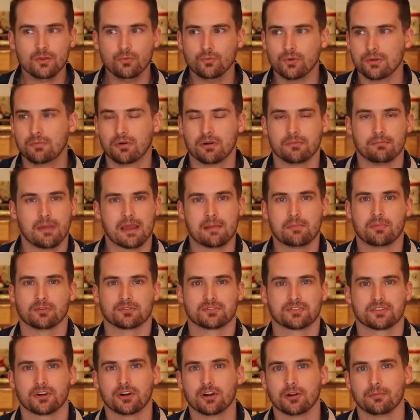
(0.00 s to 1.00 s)
we put maple
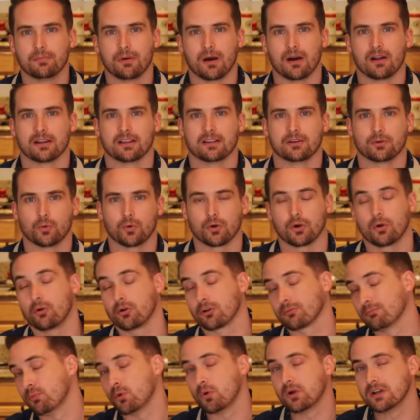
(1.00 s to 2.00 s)
syrup on it, or,
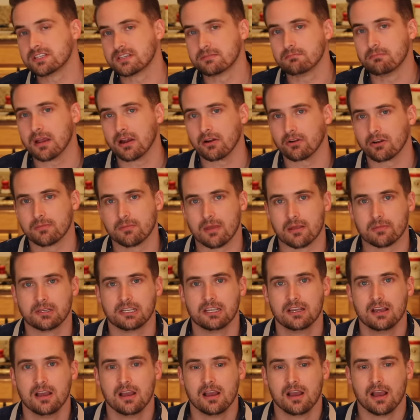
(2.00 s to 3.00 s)
or boysenberry
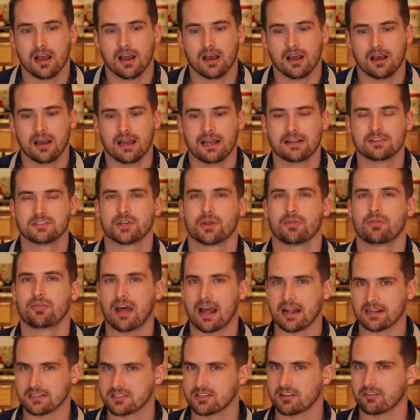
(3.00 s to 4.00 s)
maybe, uh, and so
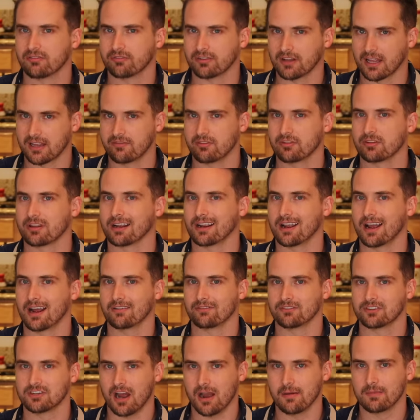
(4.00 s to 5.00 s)
that's the flavor that
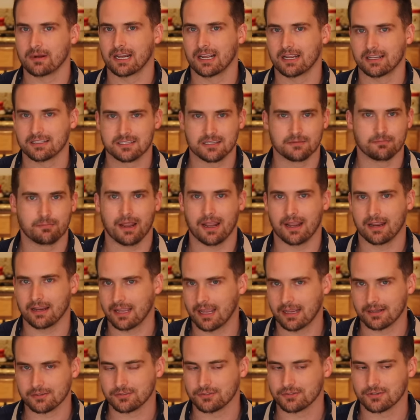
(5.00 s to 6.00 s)
kind of dominates, and
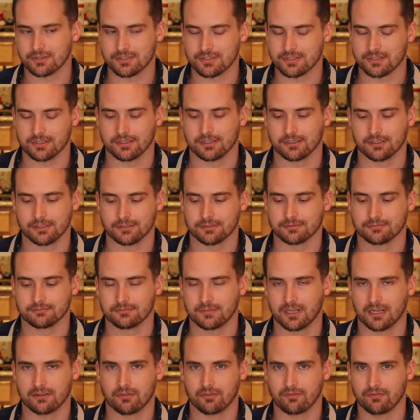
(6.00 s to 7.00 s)
pancakes are just a
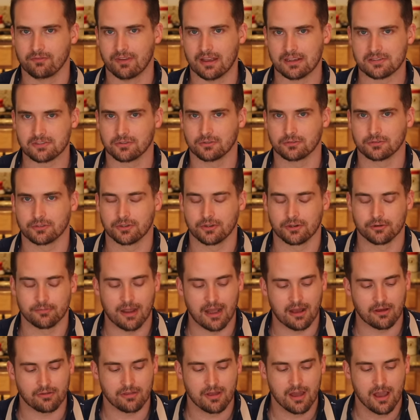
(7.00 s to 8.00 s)
kind of a vessel to your
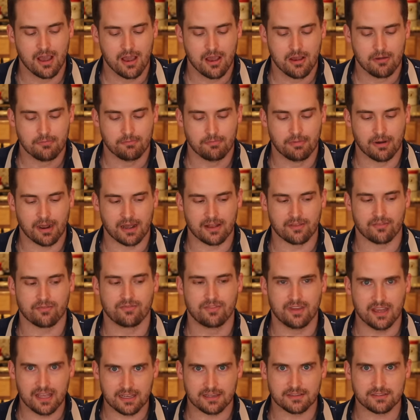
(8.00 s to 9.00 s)
mouth.
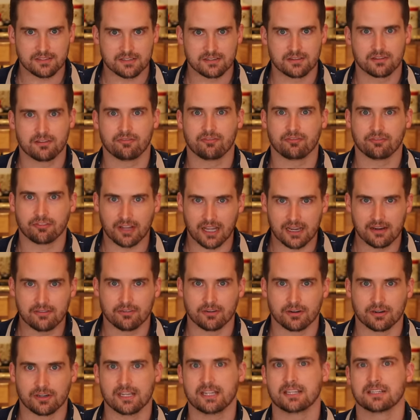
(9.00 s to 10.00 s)
But this, the
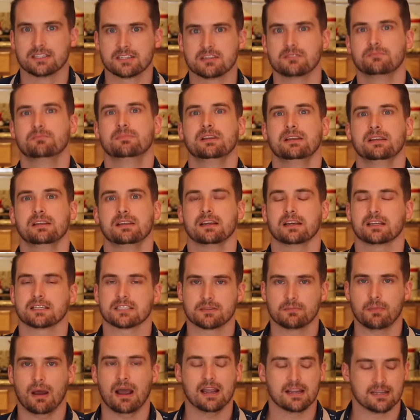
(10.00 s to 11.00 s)
flavor needs to be a
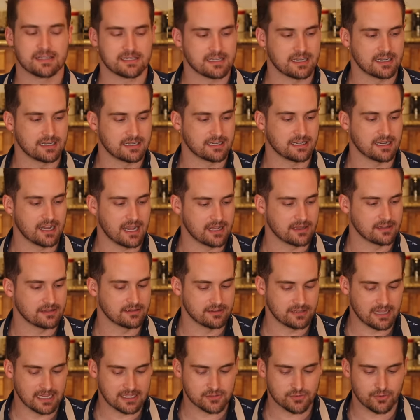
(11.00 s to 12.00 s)
spice, and,
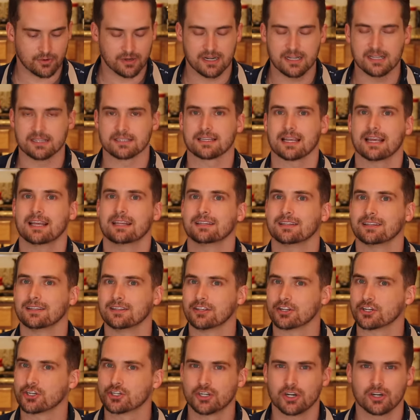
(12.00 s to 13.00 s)
and that's what it is. And
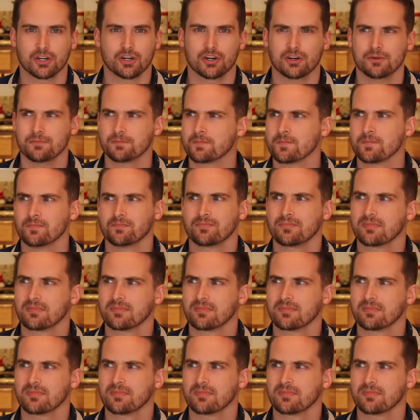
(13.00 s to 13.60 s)
the sugar,